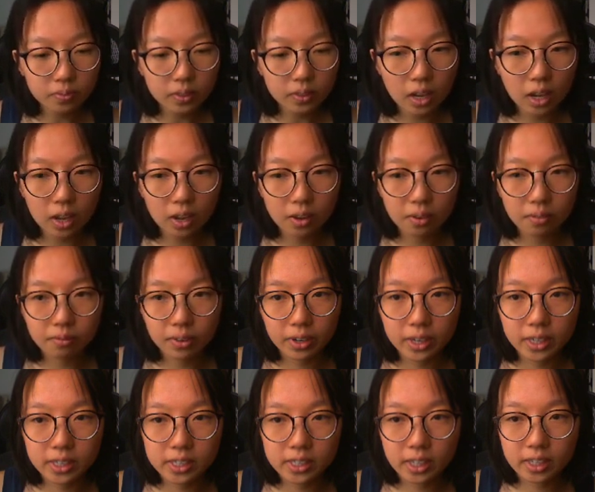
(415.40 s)
I'm very
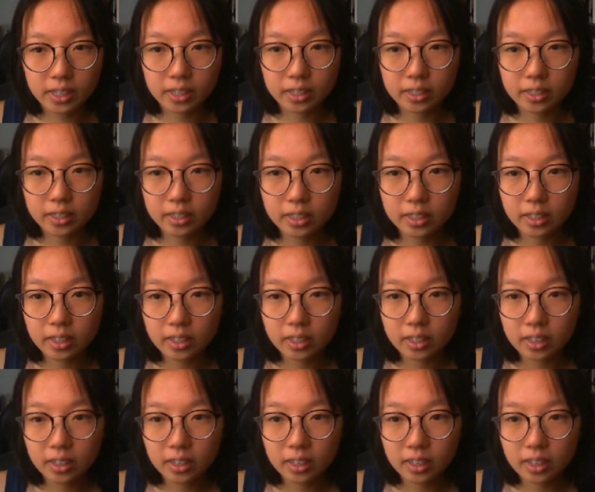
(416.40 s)
excited.
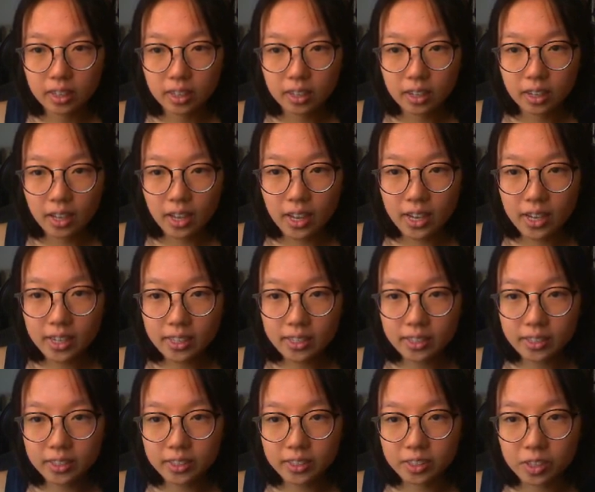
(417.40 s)

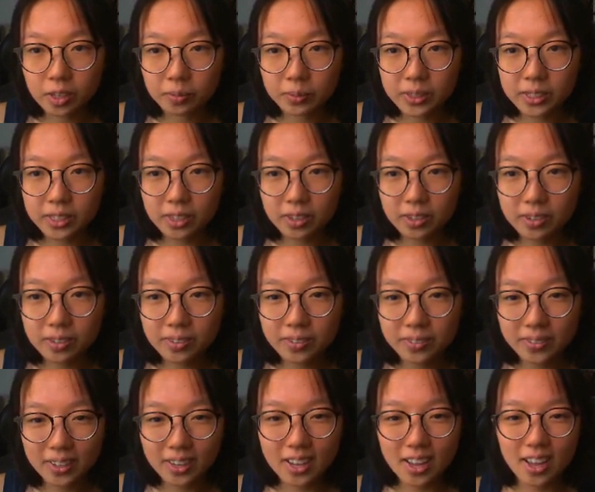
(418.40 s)
Hey, Jomiso.
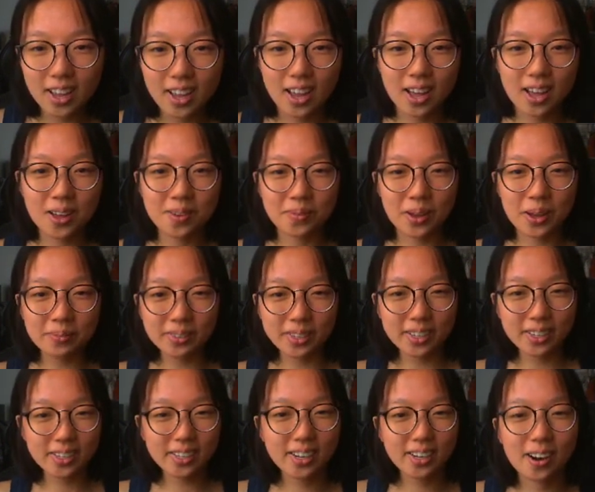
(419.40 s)
I'm
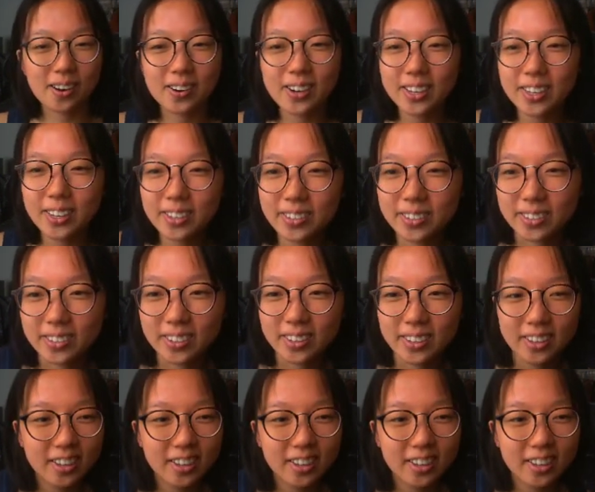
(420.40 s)
good. How are you?